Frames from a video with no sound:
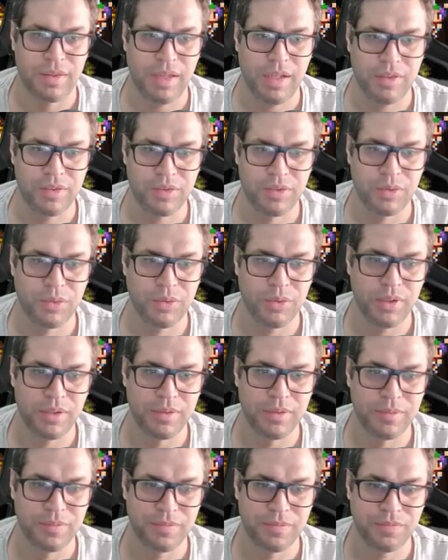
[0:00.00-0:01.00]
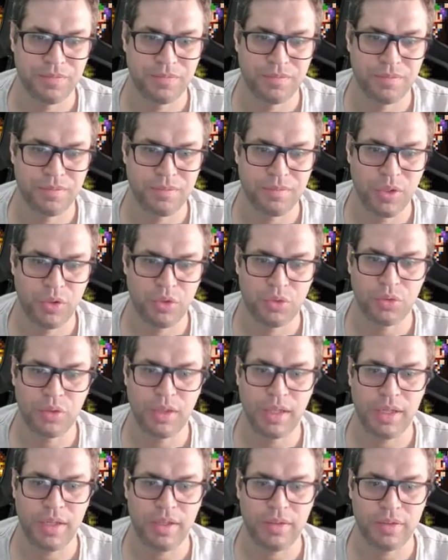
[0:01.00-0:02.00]
That's good. Merciful
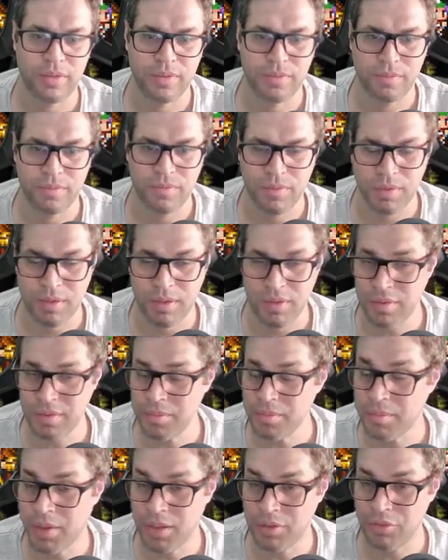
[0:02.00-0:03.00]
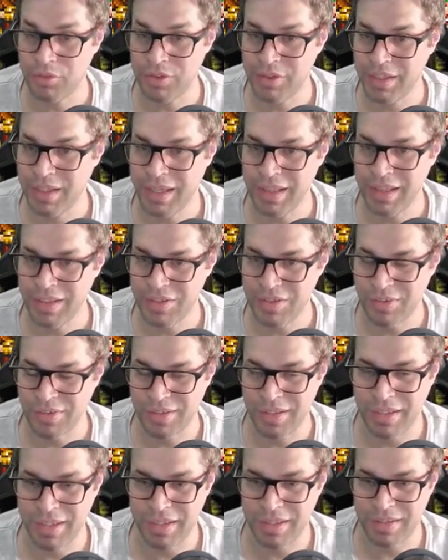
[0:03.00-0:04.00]
Light. Doesn't buff
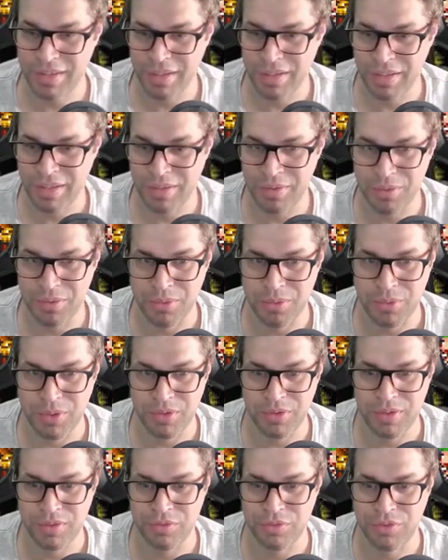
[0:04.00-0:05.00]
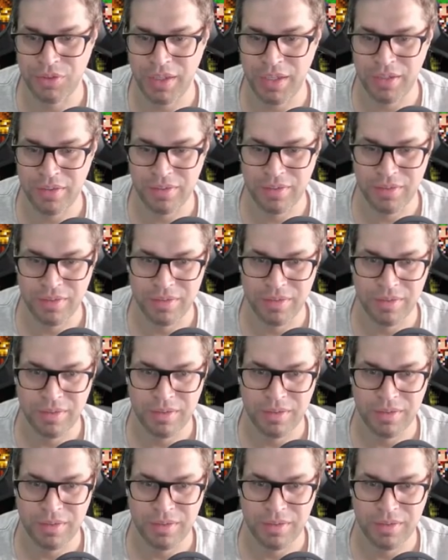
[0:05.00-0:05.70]
intelligence like the Razem Fight,